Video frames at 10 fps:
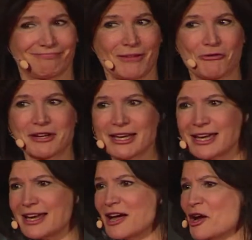Okay?
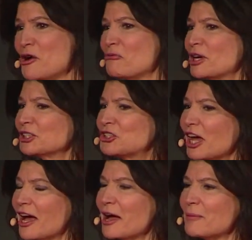Which
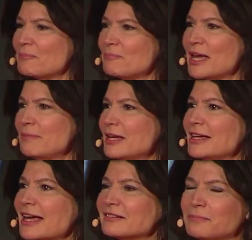maybe
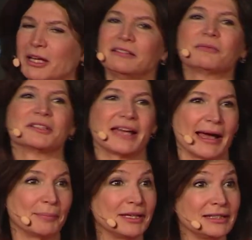explains what's
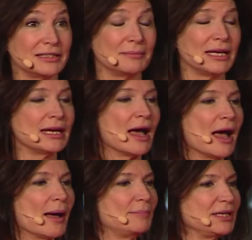happening to me,
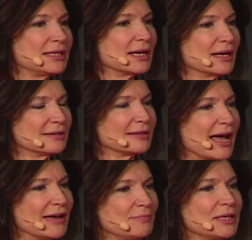because
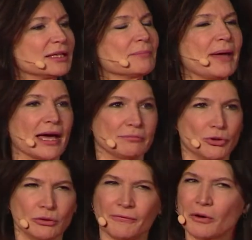I've been in a bad
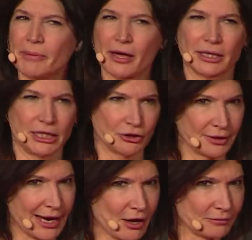mood for about a year
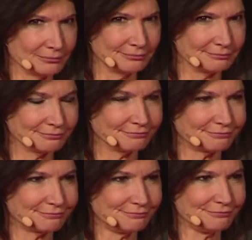now.
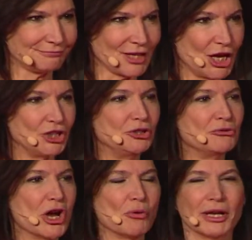You
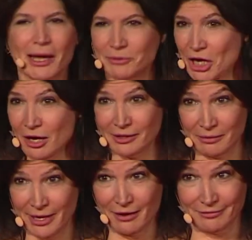know what I'm talking
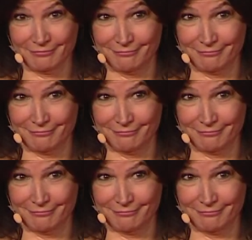about?